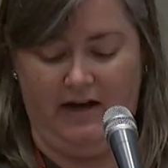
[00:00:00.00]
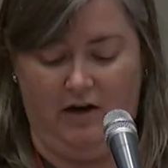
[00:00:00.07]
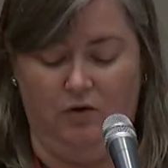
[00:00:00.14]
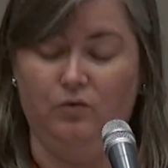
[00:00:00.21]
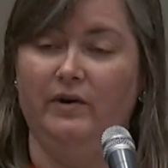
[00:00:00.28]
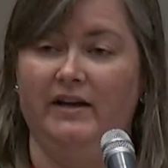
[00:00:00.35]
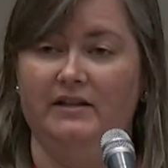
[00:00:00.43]

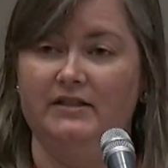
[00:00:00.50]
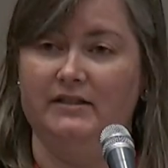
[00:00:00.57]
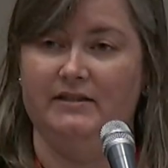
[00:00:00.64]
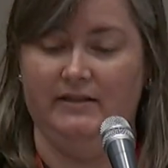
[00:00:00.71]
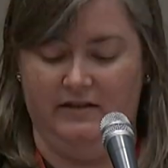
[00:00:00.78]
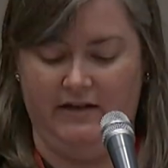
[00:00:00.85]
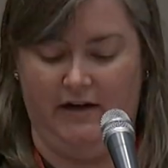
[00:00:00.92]

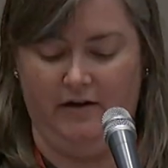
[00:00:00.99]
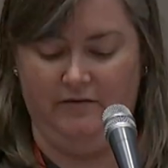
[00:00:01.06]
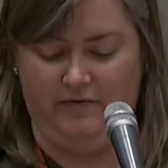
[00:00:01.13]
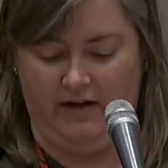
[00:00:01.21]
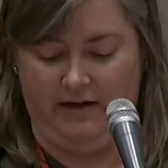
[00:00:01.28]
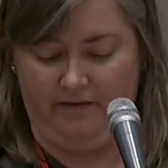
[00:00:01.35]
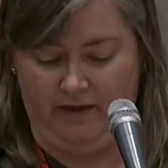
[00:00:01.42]
outrageous and
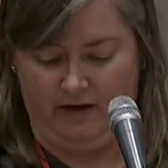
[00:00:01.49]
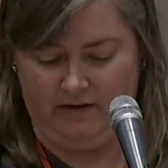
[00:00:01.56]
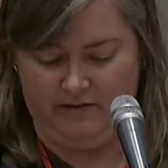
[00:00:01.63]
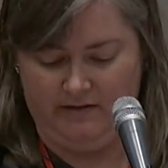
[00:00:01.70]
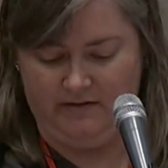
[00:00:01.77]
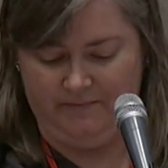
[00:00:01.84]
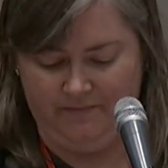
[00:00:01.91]
terrifying
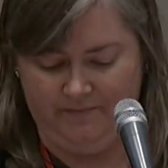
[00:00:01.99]
things.